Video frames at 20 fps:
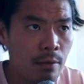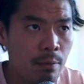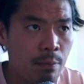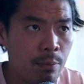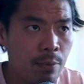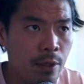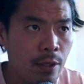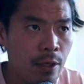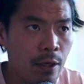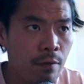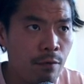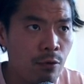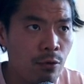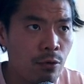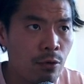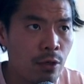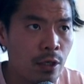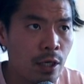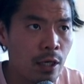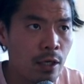but if you
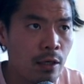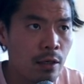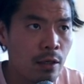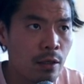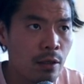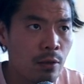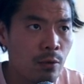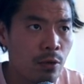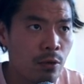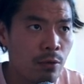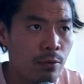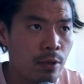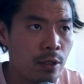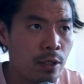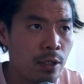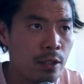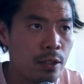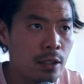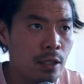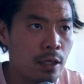look at the
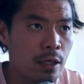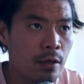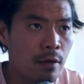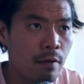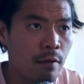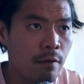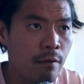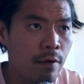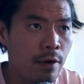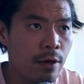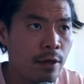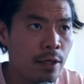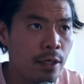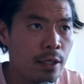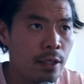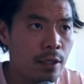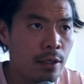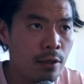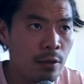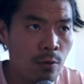release, like, very
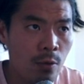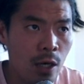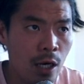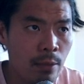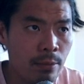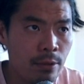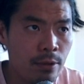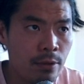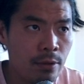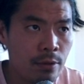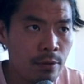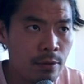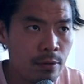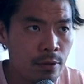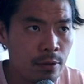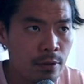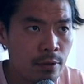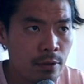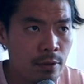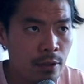little wobble,
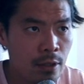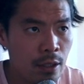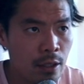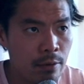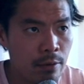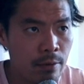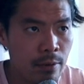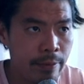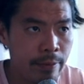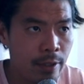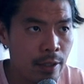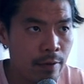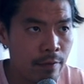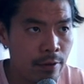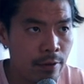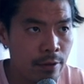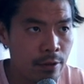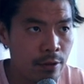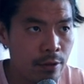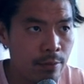maybe not
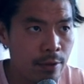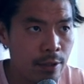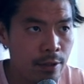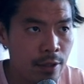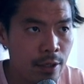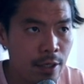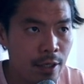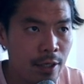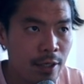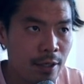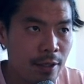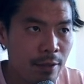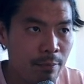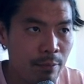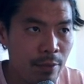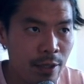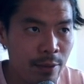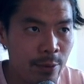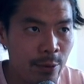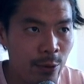very little, but
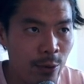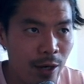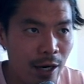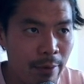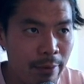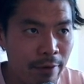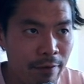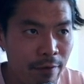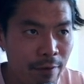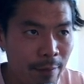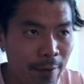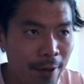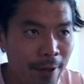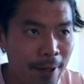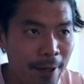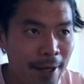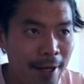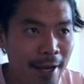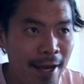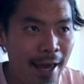minimal wobble for me.
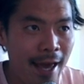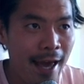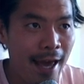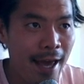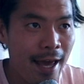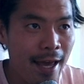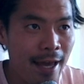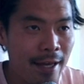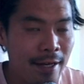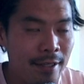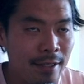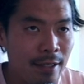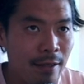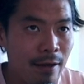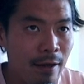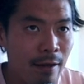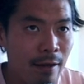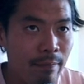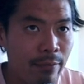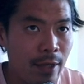And
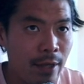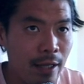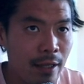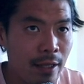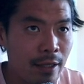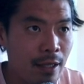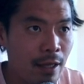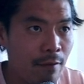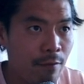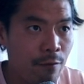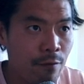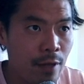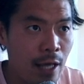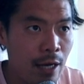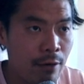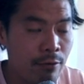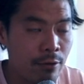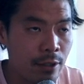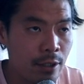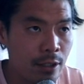I think that flat
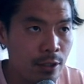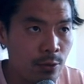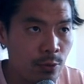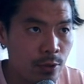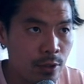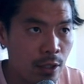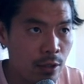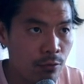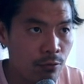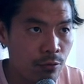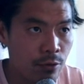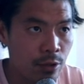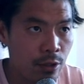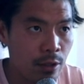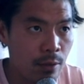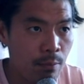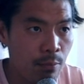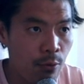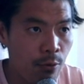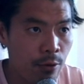release was like really
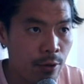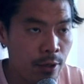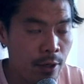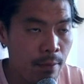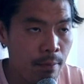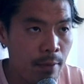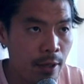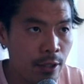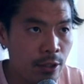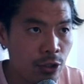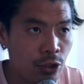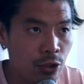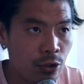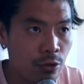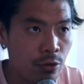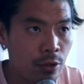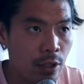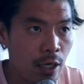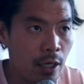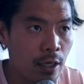important in making
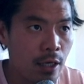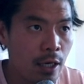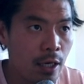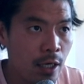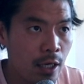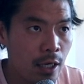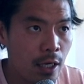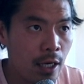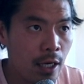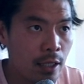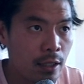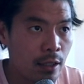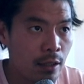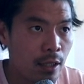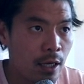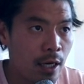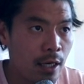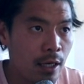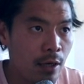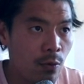sure that it hit the
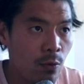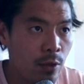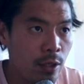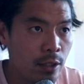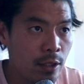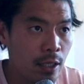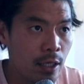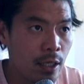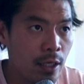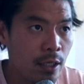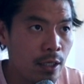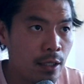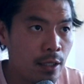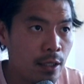line I wanted to hit.